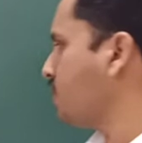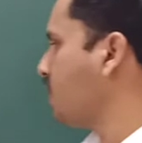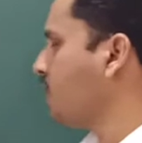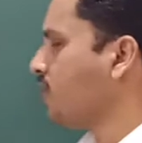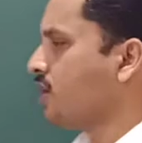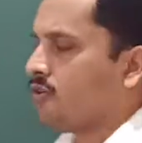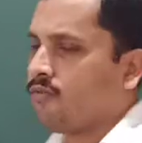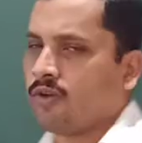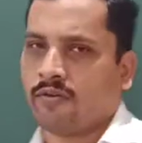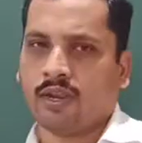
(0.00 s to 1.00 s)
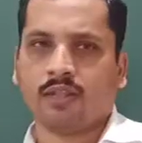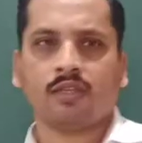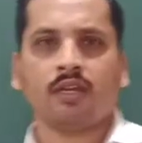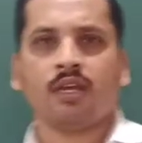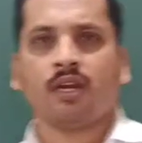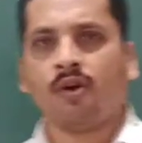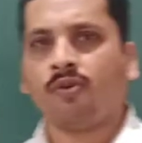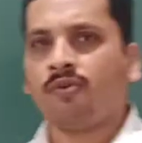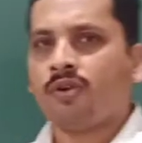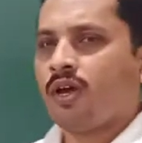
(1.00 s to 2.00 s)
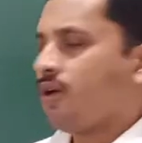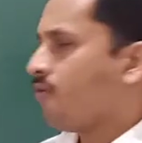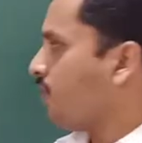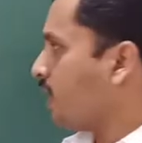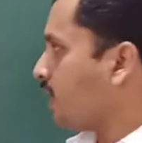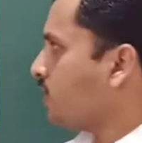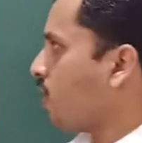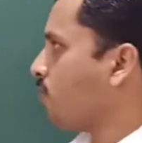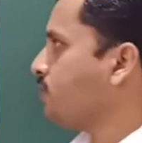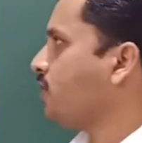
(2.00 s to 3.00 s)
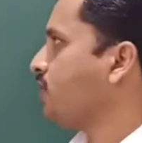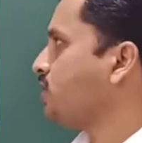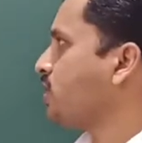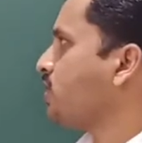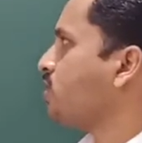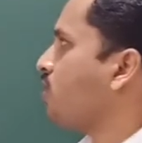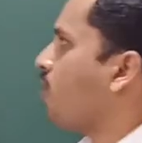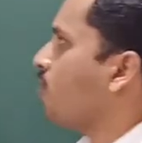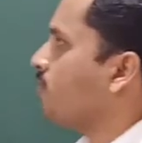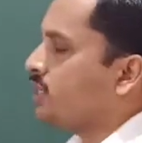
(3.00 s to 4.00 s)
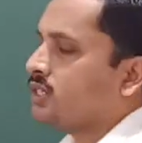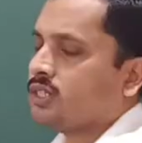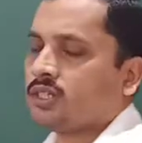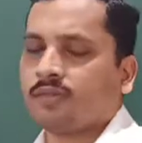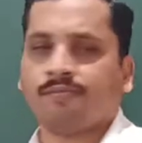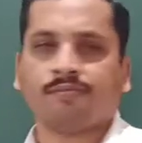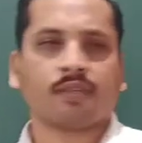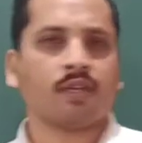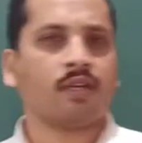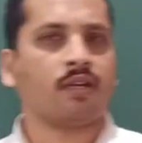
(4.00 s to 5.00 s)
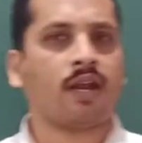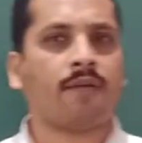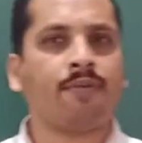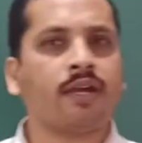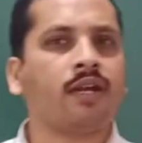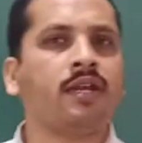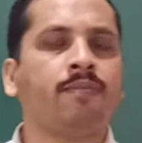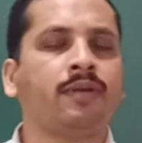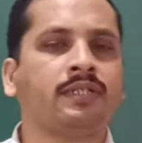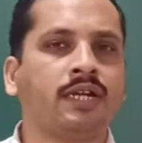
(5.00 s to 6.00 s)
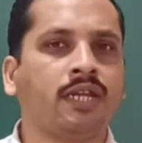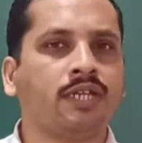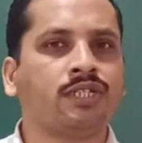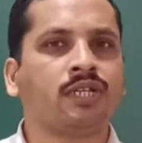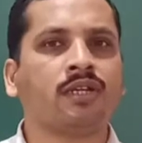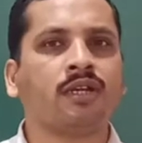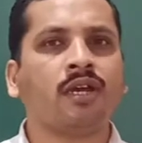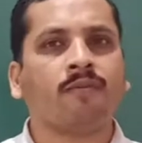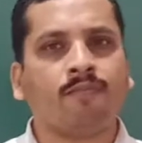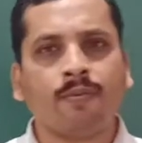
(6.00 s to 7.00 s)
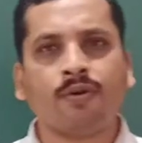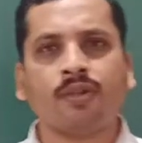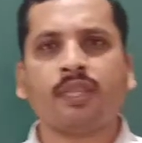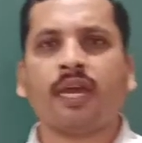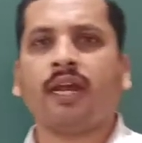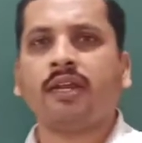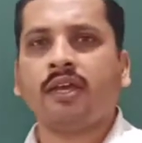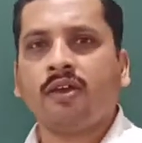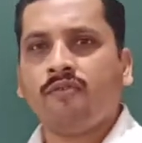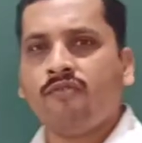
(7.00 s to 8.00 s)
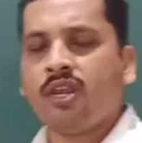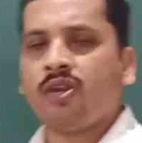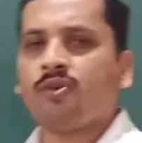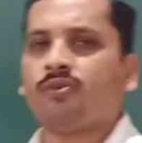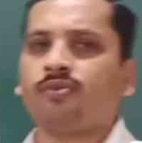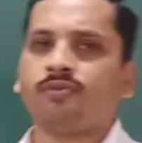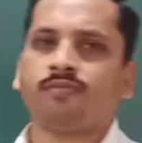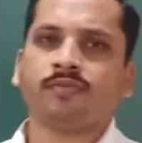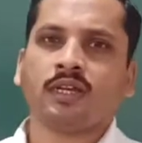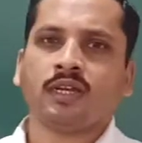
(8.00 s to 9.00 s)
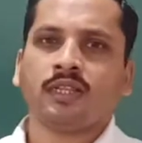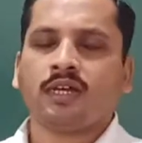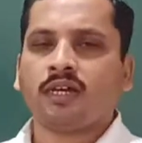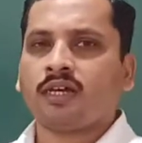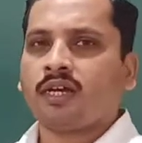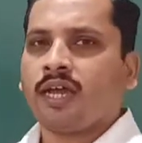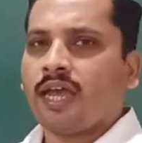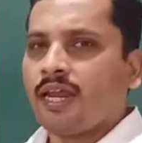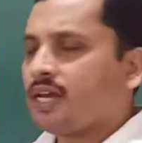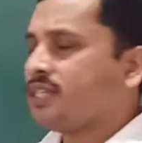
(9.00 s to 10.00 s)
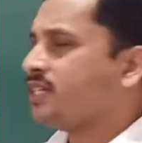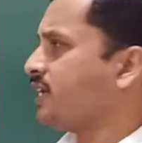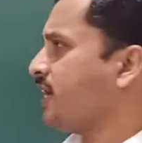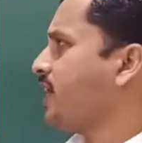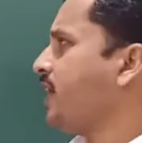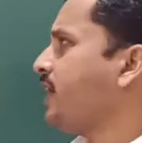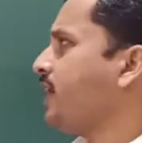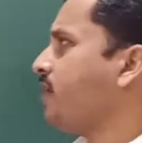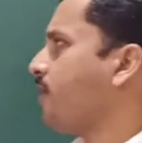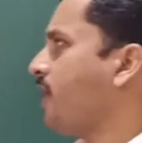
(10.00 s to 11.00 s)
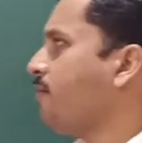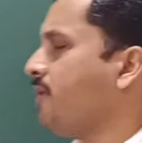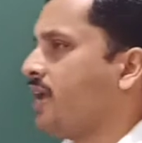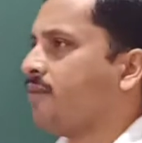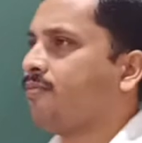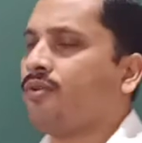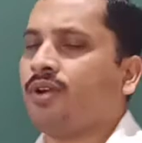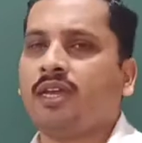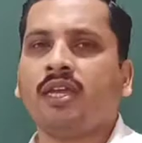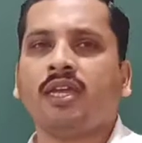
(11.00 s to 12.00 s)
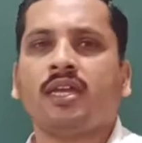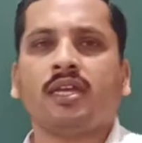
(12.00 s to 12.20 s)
the wavelength. Now, what are the observations of this graphical representation? Before that, we know the energy radiated by black body